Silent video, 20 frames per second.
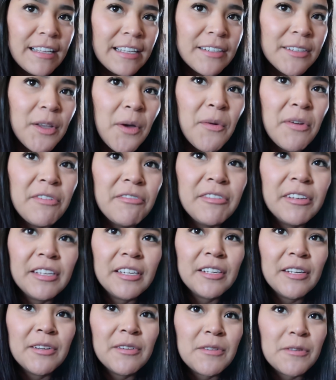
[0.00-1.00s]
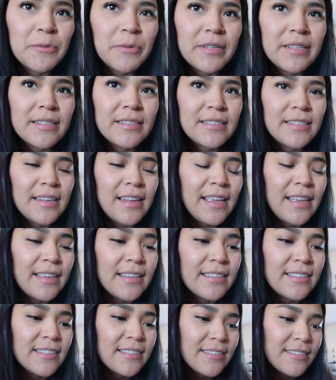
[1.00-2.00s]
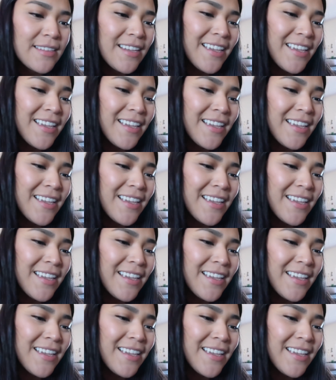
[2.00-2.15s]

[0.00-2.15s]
like no one really knows what today is.